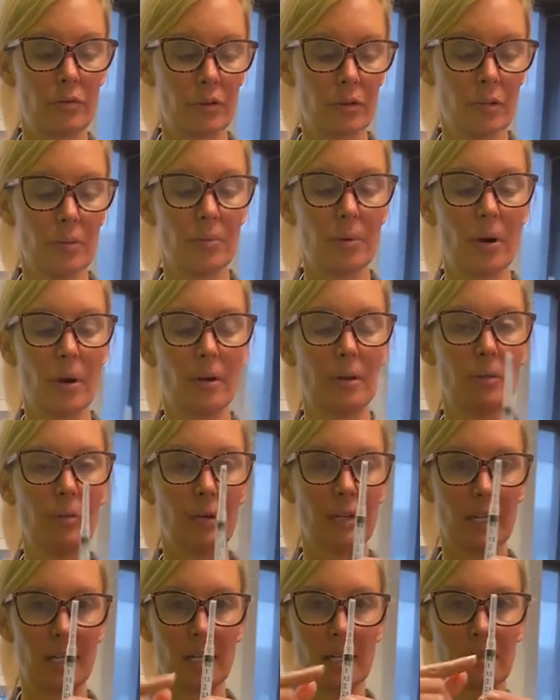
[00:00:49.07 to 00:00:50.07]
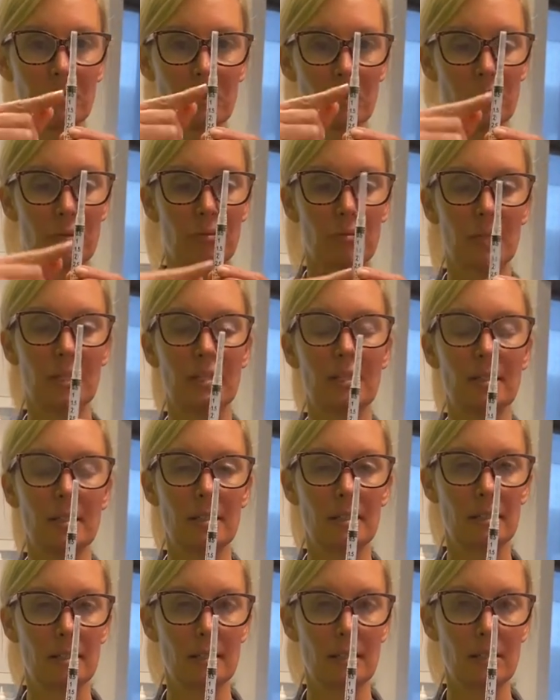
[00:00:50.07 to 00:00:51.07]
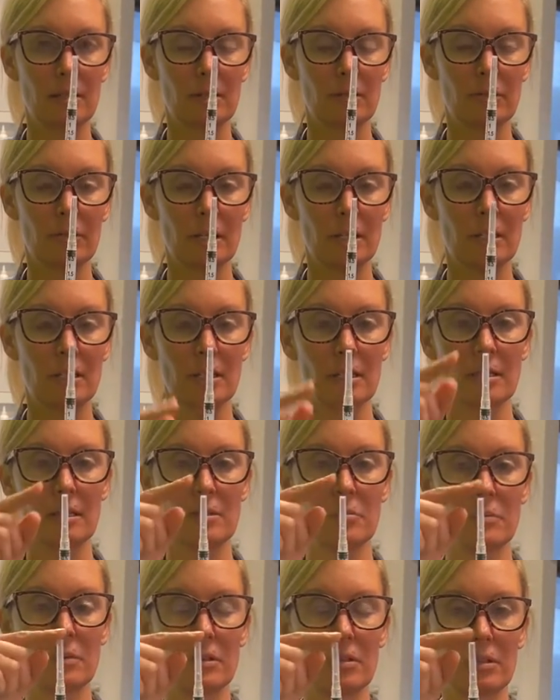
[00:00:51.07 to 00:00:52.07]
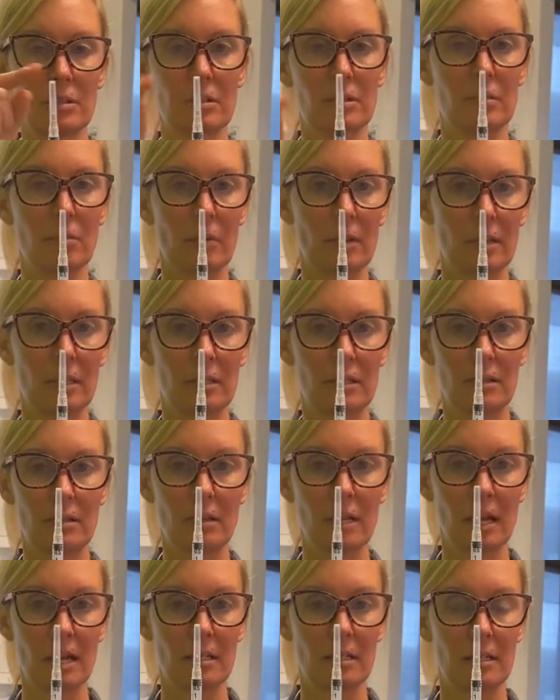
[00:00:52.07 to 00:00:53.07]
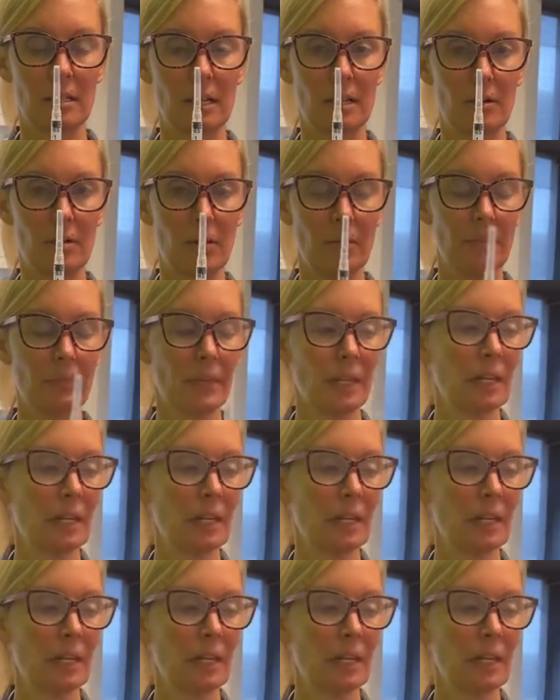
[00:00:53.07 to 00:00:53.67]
you probably want to get the 3 cc syringes with the 22 gauge needle.